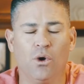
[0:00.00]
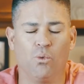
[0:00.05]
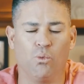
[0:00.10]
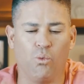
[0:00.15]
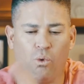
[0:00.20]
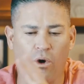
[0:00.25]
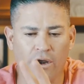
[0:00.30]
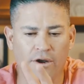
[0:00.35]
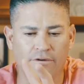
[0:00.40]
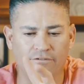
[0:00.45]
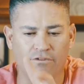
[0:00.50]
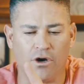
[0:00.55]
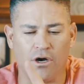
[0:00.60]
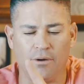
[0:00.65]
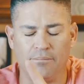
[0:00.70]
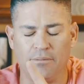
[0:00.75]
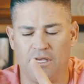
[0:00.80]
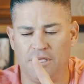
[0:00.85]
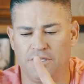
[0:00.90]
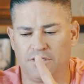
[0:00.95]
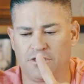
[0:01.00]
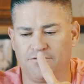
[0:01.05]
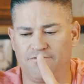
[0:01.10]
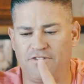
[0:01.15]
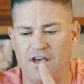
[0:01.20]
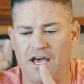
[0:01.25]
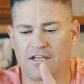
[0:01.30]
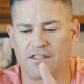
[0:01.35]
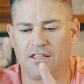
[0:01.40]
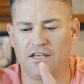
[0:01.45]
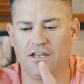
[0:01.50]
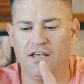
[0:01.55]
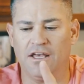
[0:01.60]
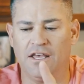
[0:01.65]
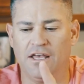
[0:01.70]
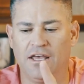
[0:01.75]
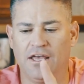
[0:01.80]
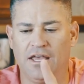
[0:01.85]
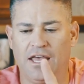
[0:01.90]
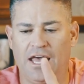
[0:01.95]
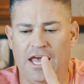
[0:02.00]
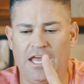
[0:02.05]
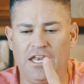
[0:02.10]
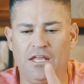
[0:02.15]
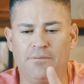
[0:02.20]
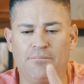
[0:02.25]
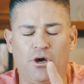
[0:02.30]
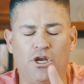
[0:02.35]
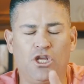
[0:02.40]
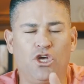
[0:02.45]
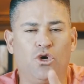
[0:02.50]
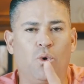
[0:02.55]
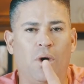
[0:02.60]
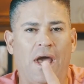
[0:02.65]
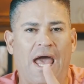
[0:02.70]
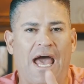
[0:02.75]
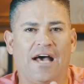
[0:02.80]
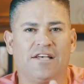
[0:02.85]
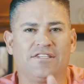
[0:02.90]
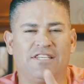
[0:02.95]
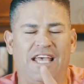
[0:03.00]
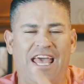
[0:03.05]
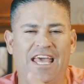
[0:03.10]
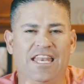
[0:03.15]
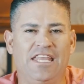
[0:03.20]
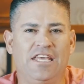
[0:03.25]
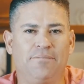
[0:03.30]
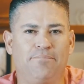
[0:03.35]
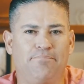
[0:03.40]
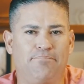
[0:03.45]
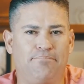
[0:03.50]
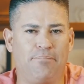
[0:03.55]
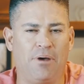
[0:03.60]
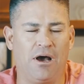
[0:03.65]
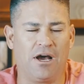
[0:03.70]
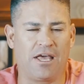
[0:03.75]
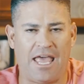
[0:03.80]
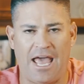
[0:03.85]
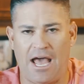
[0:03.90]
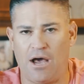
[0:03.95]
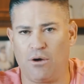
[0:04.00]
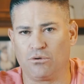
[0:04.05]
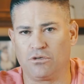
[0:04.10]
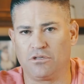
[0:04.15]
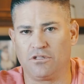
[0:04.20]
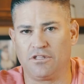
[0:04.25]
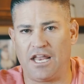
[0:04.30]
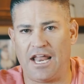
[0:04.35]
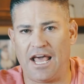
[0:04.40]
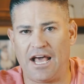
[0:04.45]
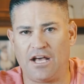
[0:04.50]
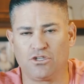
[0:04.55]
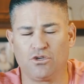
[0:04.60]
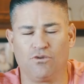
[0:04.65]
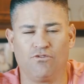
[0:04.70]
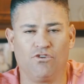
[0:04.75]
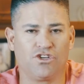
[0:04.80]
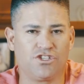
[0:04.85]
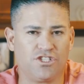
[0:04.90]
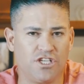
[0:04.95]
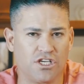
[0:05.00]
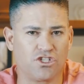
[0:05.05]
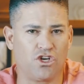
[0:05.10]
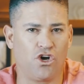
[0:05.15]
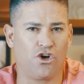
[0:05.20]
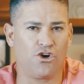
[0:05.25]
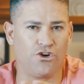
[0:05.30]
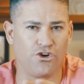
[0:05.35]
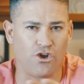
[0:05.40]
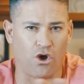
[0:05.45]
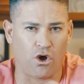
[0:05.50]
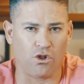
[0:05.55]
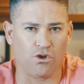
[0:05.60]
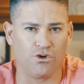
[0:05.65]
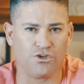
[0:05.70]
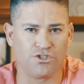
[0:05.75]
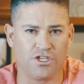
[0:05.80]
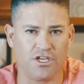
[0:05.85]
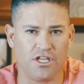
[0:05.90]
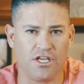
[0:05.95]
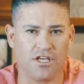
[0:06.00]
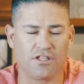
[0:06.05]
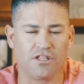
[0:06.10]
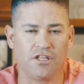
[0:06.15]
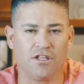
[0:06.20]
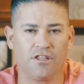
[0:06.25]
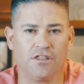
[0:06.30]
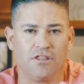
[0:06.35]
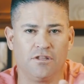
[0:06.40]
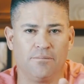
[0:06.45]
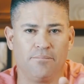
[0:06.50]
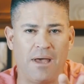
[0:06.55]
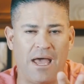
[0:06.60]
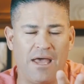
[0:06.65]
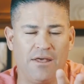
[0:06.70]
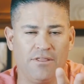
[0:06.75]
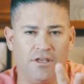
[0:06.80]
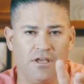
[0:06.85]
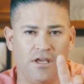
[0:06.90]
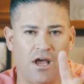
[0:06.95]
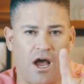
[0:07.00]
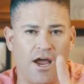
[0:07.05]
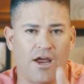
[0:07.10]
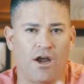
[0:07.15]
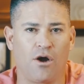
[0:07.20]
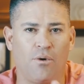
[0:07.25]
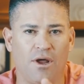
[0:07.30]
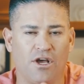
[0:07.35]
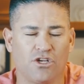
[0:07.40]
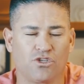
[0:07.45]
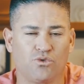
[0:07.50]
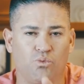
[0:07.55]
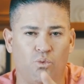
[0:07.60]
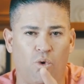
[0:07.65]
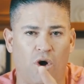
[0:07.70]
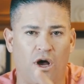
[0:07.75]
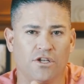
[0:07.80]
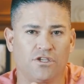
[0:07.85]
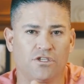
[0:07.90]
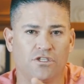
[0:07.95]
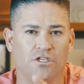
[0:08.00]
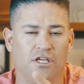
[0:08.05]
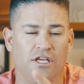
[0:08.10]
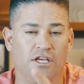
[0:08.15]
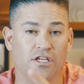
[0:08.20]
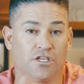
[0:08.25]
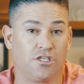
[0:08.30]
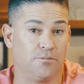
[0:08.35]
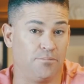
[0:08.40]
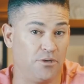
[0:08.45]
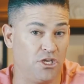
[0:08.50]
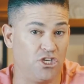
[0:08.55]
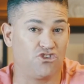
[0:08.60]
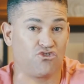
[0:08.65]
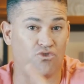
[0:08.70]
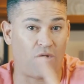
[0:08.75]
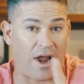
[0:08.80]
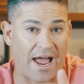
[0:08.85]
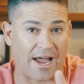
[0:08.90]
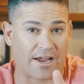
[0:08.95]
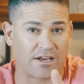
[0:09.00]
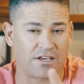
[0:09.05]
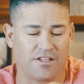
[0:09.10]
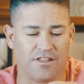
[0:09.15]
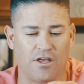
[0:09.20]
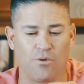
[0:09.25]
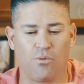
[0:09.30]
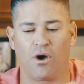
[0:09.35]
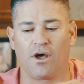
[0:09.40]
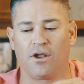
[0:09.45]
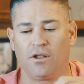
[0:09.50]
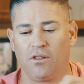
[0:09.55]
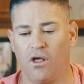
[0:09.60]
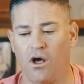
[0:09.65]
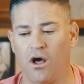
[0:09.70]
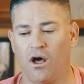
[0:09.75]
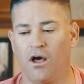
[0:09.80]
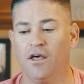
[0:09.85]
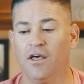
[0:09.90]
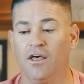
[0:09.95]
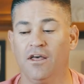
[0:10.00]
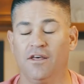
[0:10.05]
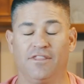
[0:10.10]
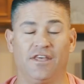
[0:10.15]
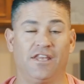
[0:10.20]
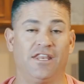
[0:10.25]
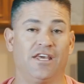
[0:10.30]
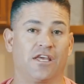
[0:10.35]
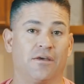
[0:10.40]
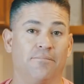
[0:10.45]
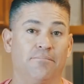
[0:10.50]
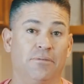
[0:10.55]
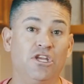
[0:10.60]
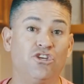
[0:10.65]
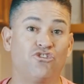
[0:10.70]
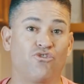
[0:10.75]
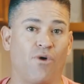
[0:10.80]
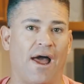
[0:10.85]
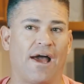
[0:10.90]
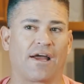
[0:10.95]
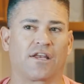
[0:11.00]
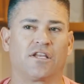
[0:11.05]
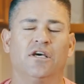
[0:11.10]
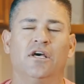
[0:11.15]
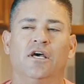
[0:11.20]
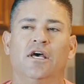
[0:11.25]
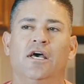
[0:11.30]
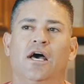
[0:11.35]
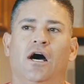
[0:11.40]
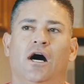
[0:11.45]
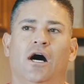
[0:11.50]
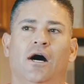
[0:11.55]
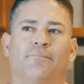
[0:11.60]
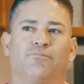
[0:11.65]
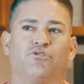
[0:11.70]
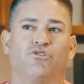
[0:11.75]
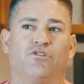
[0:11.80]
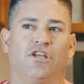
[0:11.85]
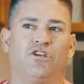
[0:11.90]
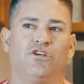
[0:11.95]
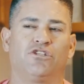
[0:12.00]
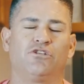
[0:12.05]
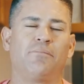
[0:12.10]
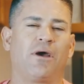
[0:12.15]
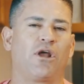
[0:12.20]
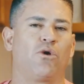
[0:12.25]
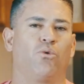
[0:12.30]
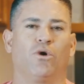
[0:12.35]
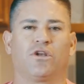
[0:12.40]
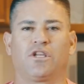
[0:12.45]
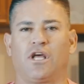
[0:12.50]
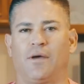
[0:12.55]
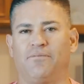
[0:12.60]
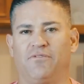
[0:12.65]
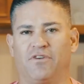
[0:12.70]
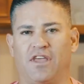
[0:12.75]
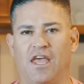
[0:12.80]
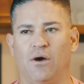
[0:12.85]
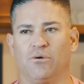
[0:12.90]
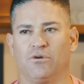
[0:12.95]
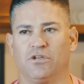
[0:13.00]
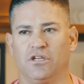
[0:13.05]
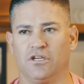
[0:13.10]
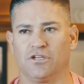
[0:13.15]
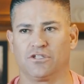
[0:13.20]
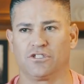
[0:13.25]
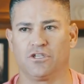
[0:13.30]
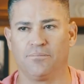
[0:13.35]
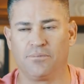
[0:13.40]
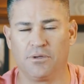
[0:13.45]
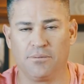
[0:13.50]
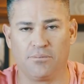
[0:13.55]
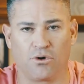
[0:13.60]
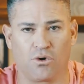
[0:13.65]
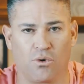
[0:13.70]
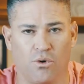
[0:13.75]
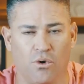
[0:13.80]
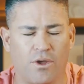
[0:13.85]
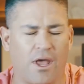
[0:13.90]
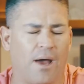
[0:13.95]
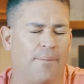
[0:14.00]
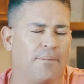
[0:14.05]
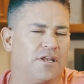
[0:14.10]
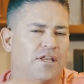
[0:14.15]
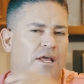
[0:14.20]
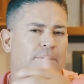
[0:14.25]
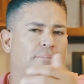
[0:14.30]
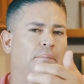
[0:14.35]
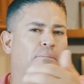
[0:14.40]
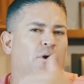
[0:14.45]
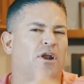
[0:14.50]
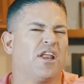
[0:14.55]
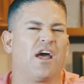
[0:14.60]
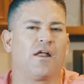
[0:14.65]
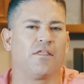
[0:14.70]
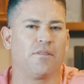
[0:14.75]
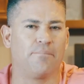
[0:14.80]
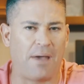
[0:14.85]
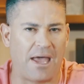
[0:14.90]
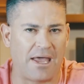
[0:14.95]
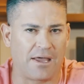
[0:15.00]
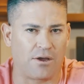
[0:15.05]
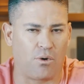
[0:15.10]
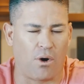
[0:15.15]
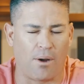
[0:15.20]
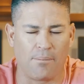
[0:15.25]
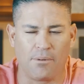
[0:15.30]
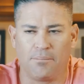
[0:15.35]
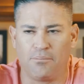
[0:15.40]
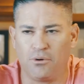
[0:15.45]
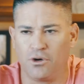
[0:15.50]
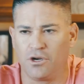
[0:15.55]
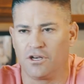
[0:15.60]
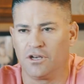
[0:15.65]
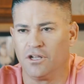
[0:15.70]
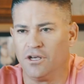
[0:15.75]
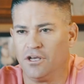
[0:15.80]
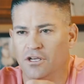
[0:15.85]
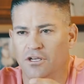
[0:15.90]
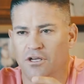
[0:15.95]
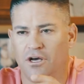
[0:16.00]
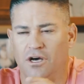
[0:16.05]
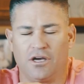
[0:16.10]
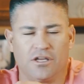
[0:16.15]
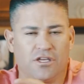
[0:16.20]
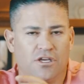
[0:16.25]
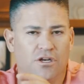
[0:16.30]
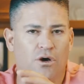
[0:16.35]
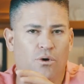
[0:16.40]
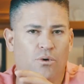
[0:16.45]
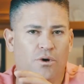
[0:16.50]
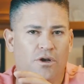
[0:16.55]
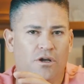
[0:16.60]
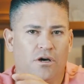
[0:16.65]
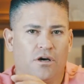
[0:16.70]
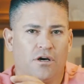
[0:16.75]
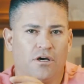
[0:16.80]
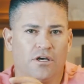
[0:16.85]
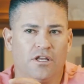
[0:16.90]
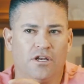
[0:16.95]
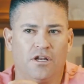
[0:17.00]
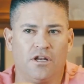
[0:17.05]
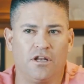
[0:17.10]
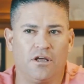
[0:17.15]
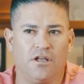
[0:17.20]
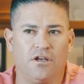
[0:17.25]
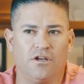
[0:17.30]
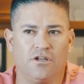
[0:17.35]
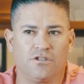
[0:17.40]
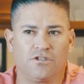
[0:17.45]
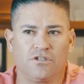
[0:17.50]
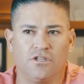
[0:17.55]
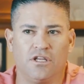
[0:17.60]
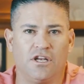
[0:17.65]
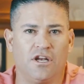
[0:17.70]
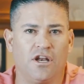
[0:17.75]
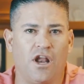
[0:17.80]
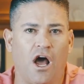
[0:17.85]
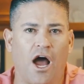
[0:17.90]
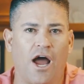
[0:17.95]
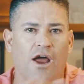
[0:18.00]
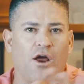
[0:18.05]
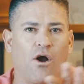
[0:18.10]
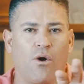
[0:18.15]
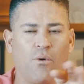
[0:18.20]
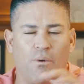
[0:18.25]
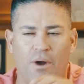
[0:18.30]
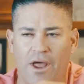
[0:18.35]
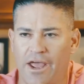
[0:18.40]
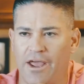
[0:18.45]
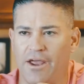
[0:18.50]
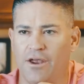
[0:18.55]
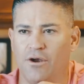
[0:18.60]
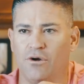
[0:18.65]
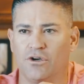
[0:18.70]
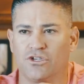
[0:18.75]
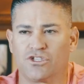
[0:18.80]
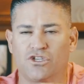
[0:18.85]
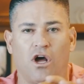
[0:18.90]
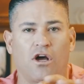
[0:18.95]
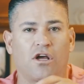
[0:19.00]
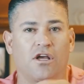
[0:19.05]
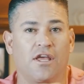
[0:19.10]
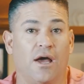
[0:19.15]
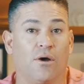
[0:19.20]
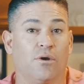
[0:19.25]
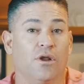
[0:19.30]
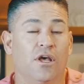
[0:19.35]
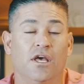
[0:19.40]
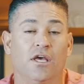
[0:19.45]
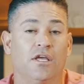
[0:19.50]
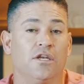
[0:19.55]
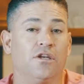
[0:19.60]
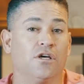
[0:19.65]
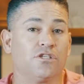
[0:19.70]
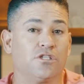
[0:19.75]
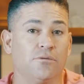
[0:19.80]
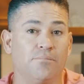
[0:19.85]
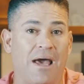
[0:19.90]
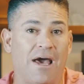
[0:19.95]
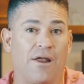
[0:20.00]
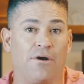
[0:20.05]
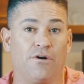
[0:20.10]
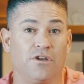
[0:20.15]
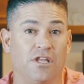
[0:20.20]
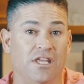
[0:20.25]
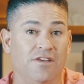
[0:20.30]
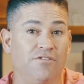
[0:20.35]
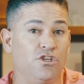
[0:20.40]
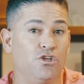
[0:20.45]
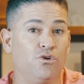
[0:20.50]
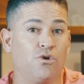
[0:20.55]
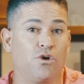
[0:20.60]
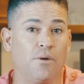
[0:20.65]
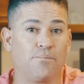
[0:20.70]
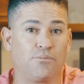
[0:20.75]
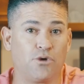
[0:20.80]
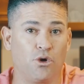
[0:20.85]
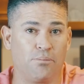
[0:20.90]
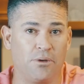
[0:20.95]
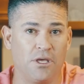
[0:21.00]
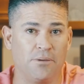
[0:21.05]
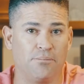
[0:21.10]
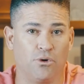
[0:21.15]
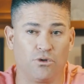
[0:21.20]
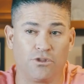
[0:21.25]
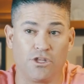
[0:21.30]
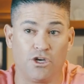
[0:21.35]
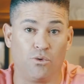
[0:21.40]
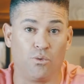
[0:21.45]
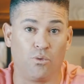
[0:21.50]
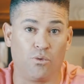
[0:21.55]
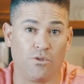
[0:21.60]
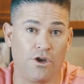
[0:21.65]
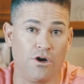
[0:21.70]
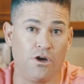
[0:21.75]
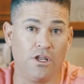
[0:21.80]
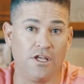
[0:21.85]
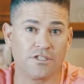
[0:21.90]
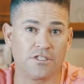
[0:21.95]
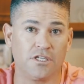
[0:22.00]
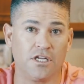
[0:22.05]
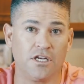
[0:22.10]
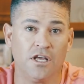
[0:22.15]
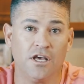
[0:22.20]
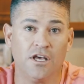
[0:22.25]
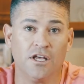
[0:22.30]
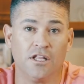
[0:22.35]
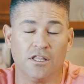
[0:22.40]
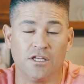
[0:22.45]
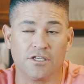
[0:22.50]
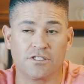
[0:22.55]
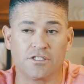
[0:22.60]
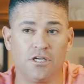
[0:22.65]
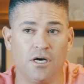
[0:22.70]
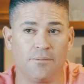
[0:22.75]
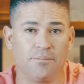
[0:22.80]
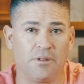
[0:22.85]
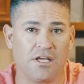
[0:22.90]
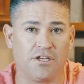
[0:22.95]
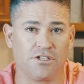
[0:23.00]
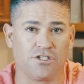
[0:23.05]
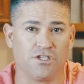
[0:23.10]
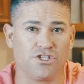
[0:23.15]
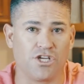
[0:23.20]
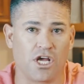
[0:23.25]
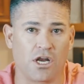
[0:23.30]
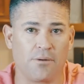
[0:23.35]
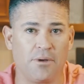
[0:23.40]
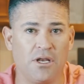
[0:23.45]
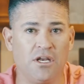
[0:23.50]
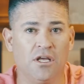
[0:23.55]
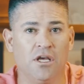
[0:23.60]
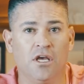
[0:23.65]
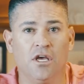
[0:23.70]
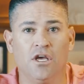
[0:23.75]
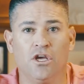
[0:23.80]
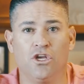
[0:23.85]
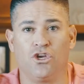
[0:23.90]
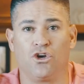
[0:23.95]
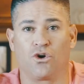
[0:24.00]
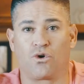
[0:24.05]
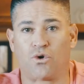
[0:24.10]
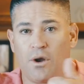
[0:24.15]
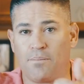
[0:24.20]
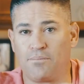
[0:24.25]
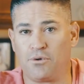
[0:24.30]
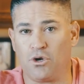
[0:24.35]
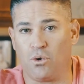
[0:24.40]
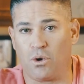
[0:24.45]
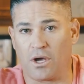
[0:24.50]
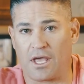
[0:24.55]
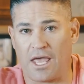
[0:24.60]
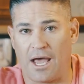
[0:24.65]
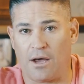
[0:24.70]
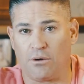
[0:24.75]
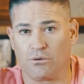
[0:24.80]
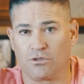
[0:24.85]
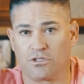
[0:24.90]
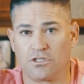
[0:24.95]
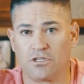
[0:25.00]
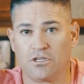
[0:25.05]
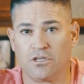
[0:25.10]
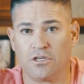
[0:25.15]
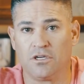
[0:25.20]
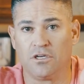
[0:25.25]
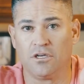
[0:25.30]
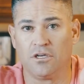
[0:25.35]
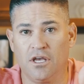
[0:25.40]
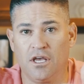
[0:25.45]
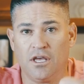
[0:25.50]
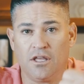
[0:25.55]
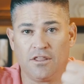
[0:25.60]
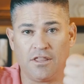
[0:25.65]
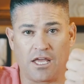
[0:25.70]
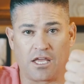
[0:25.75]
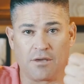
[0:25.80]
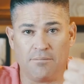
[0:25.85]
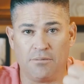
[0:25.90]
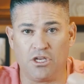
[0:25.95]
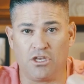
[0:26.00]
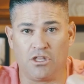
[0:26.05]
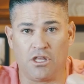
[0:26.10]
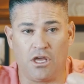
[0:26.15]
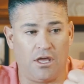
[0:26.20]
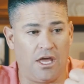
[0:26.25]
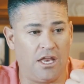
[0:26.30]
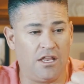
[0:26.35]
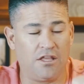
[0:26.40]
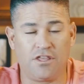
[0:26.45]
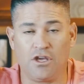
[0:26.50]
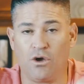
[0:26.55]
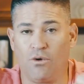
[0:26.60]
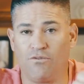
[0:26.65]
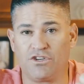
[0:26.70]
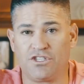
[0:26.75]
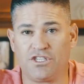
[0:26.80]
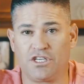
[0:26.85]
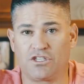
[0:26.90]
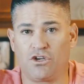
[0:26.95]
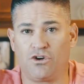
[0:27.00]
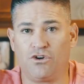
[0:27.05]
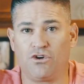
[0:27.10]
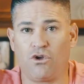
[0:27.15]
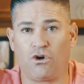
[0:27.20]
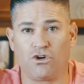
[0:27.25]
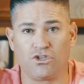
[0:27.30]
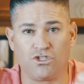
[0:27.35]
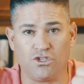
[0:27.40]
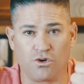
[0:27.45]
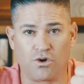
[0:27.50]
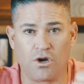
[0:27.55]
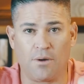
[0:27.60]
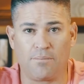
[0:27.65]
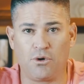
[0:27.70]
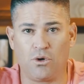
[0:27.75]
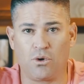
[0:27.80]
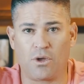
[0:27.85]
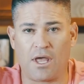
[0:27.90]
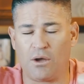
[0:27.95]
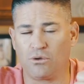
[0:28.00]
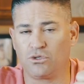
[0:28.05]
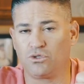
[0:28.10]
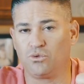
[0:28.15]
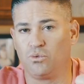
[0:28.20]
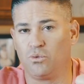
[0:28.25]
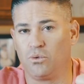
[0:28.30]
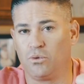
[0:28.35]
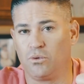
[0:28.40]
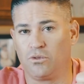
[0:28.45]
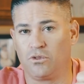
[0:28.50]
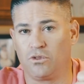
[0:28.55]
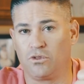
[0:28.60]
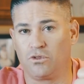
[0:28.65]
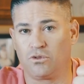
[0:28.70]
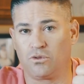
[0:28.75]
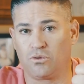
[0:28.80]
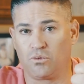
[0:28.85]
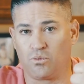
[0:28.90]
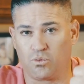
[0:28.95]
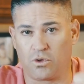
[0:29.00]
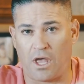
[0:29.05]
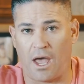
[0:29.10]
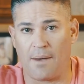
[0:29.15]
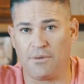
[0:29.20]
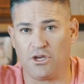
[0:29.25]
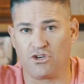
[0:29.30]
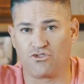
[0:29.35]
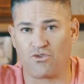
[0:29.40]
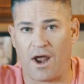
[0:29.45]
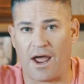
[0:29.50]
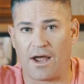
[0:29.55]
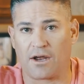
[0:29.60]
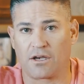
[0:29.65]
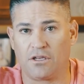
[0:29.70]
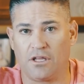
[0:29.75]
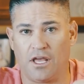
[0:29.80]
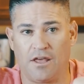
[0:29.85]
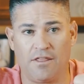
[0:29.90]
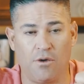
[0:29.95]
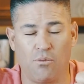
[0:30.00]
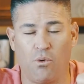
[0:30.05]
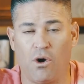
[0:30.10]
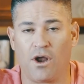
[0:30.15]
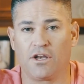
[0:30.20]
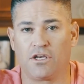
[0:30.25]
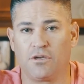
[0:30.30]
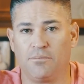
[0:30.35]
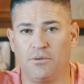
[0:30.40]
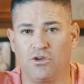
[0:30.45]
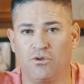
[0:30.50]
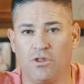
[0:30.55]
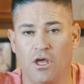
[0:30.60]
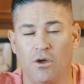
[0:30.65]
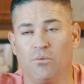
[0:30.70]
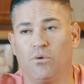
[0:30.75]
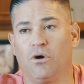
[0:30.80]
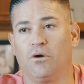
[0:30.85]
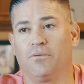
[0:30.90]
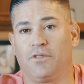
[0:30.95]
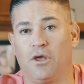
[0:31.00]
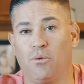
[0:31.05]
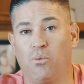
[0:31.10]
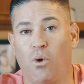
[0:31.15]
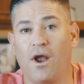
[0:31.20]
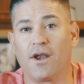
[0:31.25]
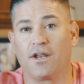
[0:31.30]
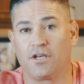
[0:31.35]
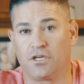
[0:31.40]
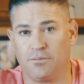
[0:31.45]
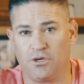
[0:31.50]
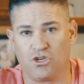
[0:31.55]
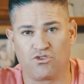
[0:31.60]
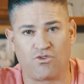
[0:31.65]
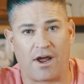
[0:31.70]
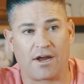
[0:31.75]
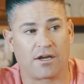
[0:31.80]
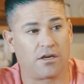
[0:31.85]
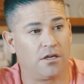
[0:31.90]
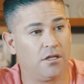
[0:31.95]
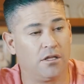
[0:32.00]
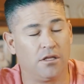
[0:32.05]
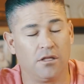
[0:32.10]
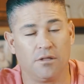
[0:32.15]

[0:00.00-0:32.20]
One of them is the fact that anybody who has any account that has over $600 in it the, the IRS wants it to be tracked, and they want a law that it can be tracked. Um, so that doesn't matter what type of account it is. Some people are going, okay, I'm going to take my money out of the bank, or I'm going to put it, uh, you know, in a, in a in a in an IRA or a stock account. Doesn't matter. Even you crypto people that are that are listening, listen up, ladies and gentlemen. Your crypto accounts, they can be anything over six hundred dollars in your crypto accounts can be tracked, and they want it to be they, well, they want it to be tracked.